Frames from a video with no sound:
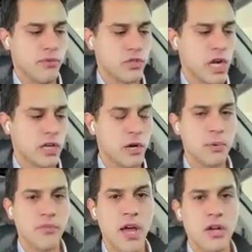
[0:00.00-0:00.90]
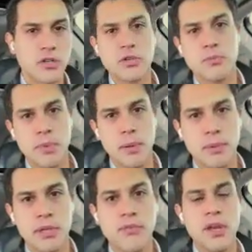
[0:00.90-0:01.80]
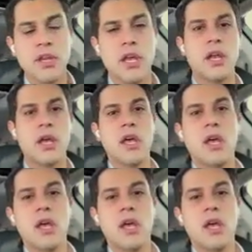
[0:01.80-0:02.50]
for childcare providers or publicly funded,